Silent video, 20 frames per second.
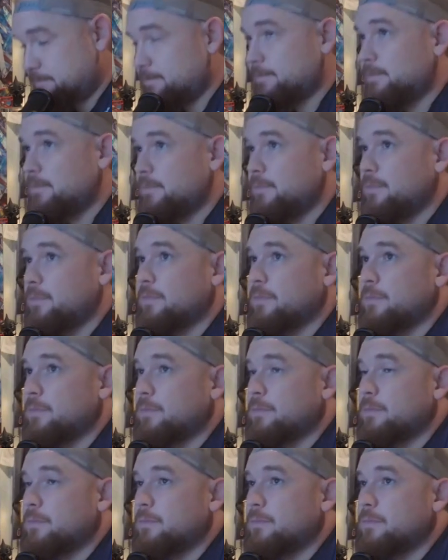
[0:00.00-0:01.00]

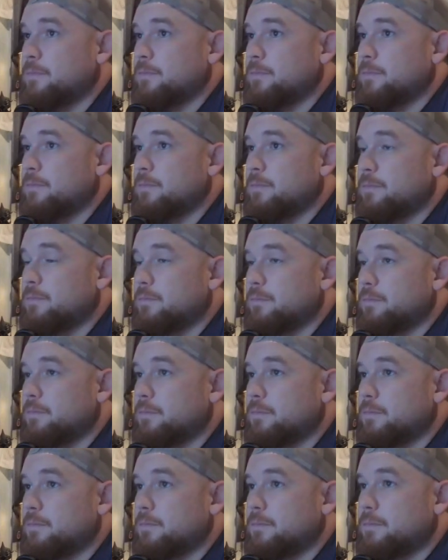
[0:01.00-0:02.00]

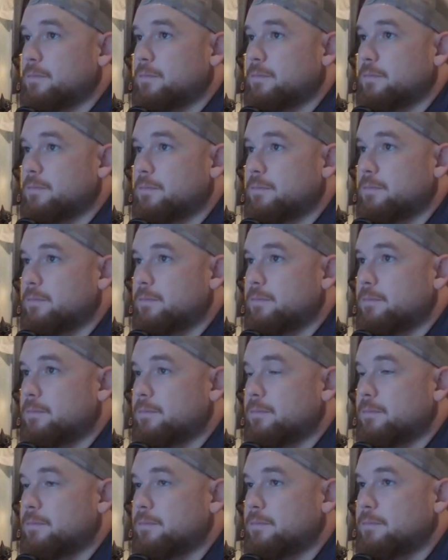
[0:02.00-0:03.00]

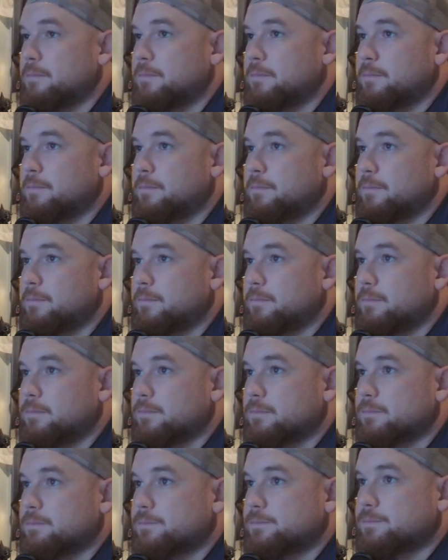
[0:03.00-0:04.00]

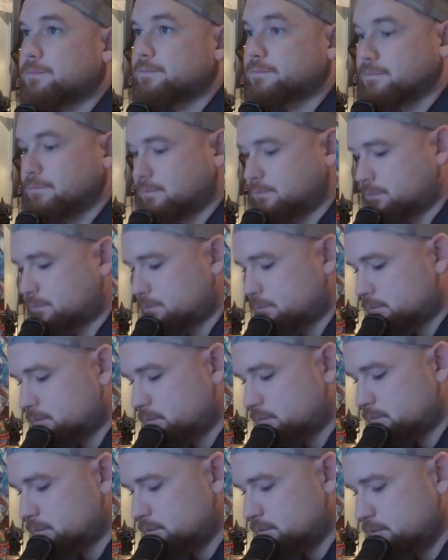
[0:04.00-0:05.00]

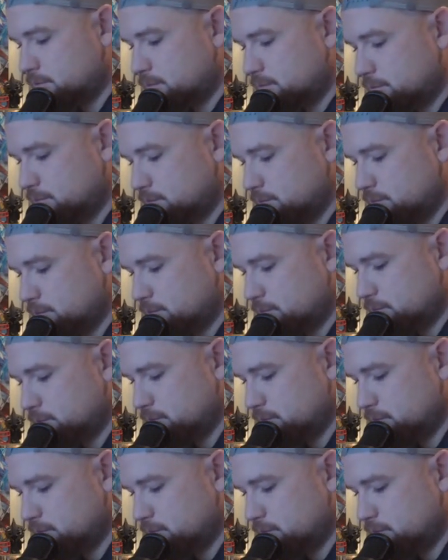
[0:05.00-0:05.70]
(silent)